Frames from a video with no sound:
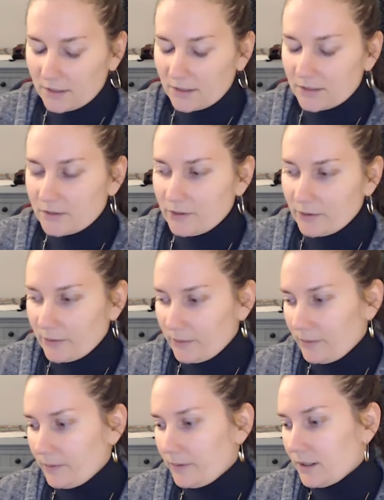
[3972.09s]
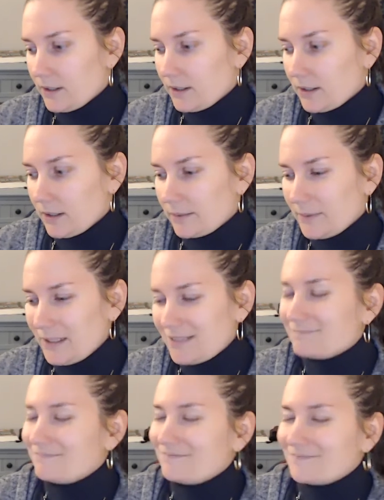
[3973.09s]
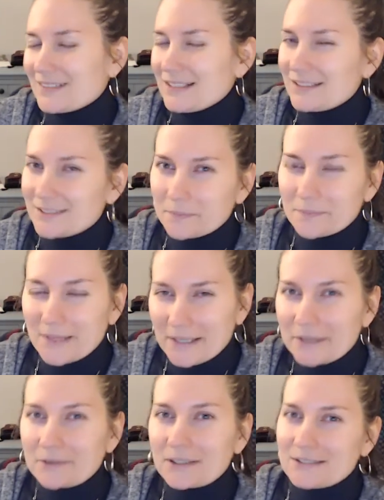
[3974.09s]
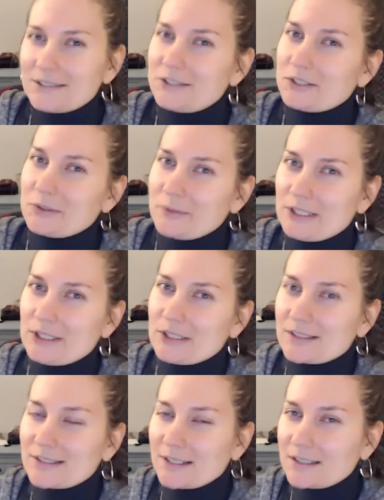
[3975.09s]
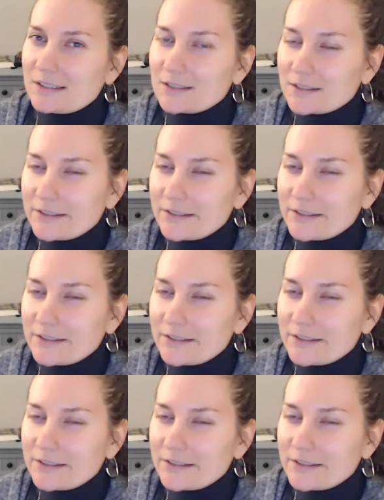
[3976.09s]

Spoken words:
So, I mean, some hairy situations can